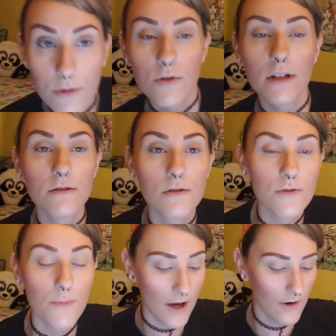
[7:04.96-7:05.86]
with
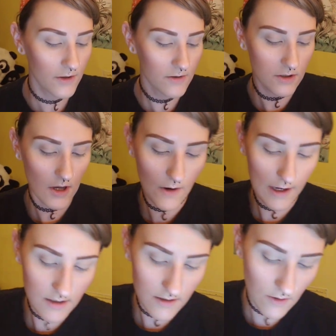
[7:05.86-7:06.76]
translucent powder. So
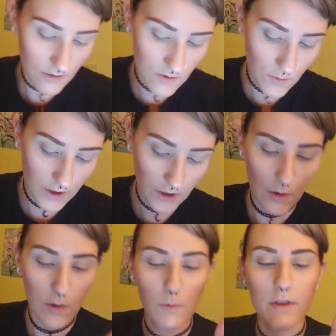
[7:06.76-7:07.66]
I still just want to
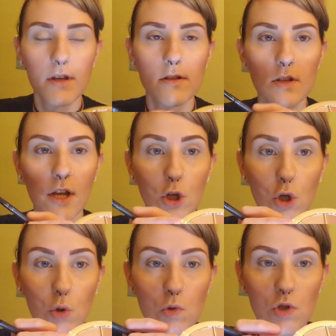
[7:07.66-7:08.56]
go in with this like
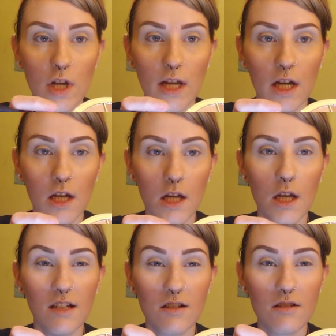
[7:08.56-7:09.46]
nude shade.
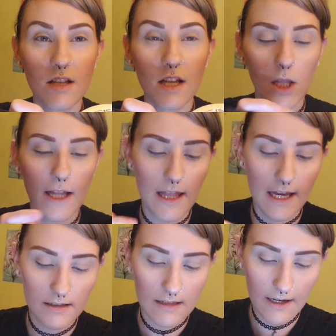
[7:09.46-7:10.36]
Just like lay
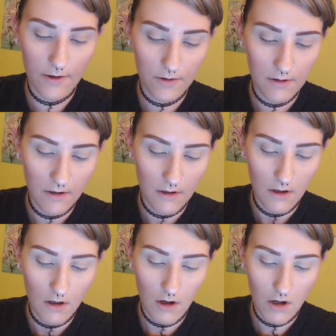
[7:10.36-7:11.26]
that down
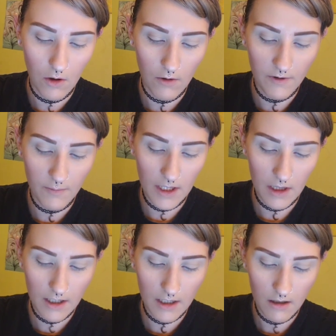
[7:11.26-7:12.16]
all over my
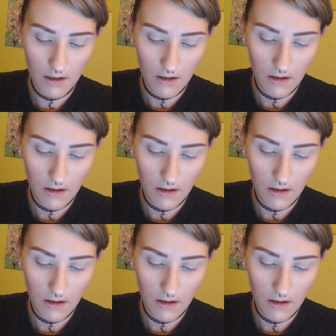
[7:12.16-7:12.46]
lid.